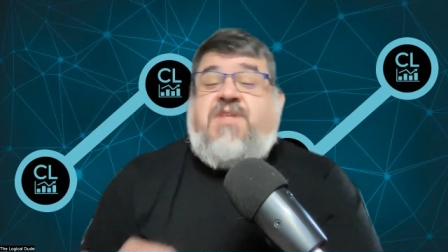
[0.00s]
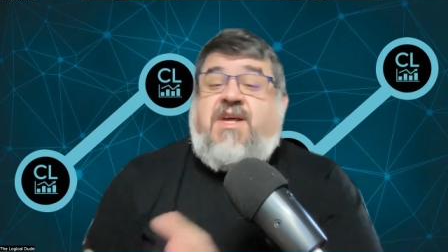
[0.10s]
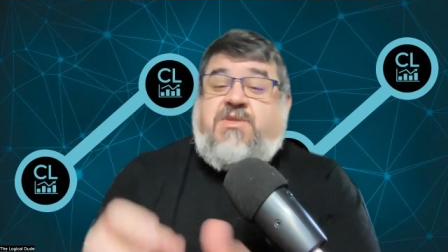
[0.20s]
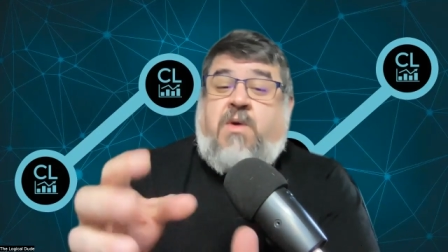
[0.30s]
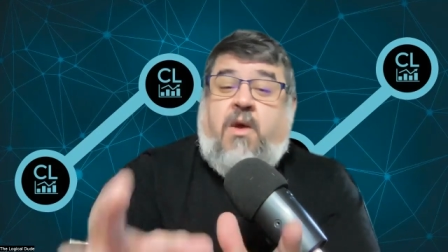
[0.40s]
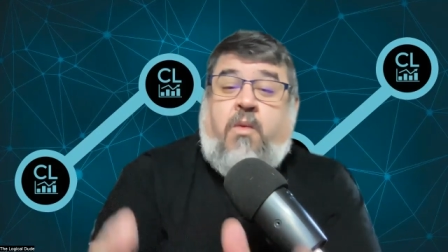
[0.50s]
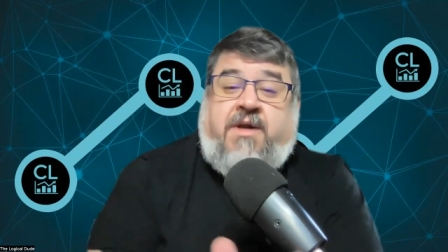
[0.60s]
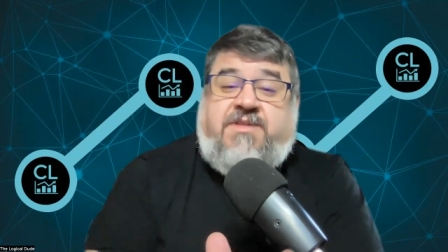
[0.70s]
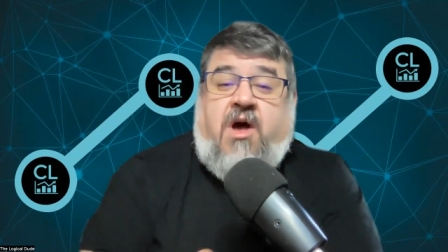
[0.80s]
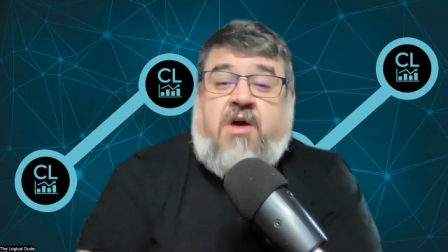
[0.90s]
So that's what I
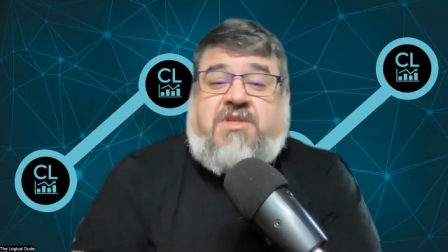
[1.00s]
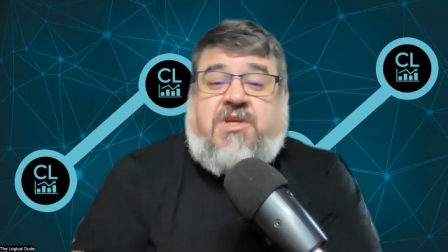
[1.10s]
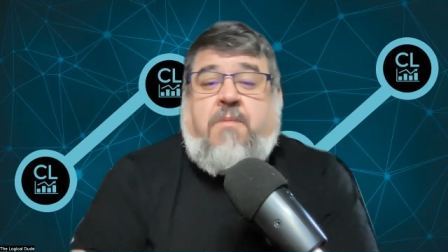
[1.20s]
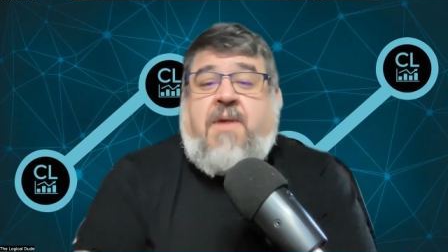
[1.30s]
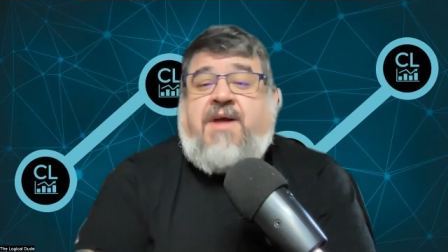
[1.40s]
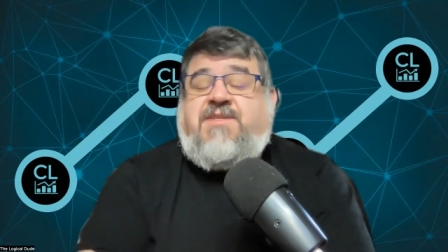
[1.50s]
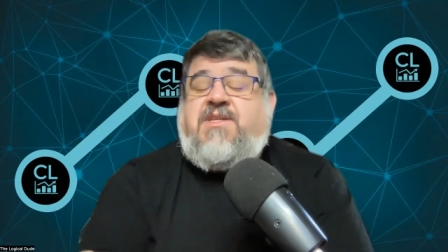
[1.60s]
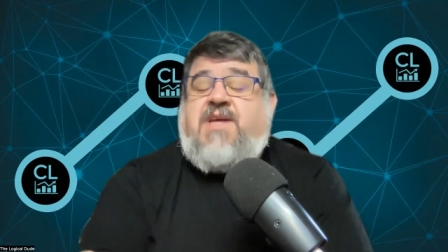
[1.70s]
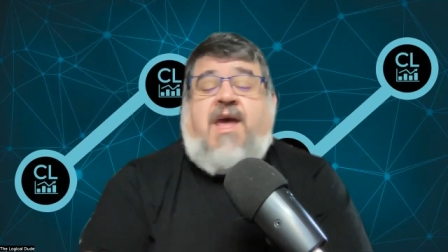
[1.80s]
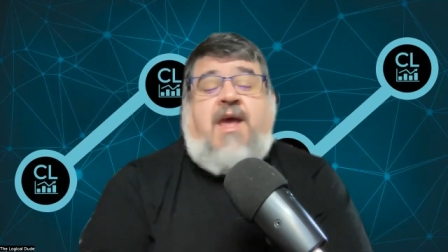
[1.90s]
want to talk to you about
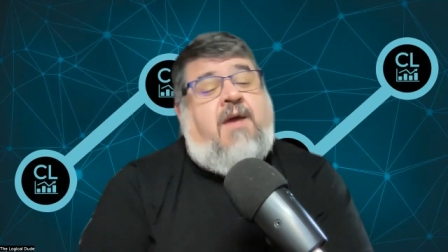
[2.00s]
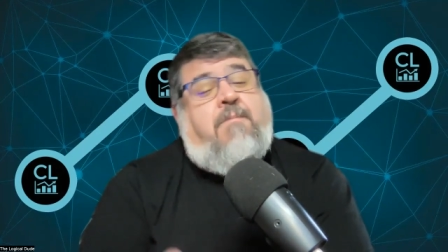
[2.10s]
today.